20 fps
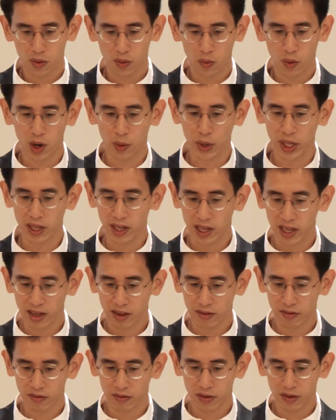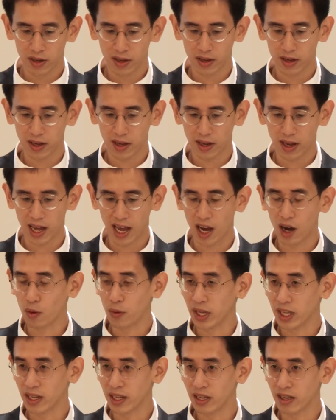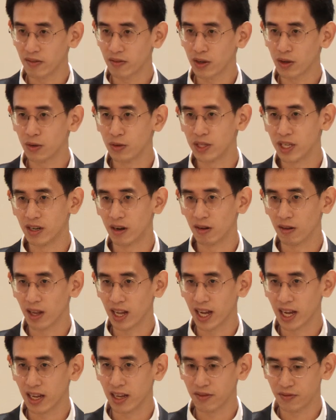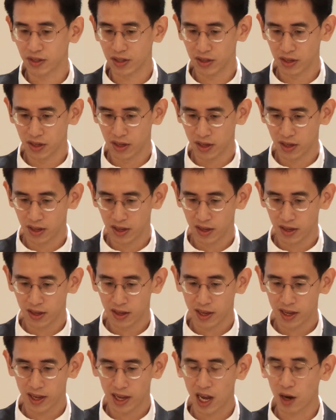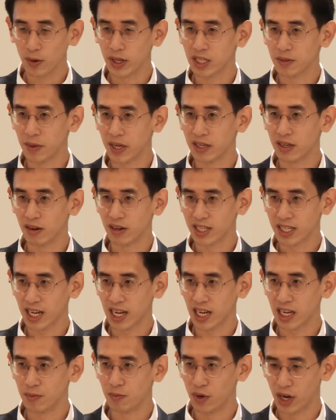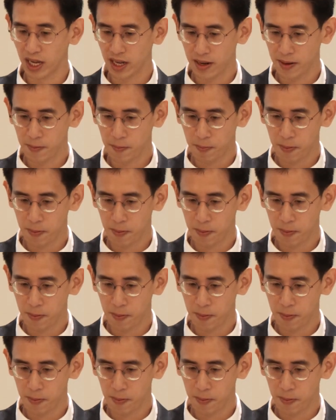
where we live, how we live, who's in our lives, how we spend our time, right?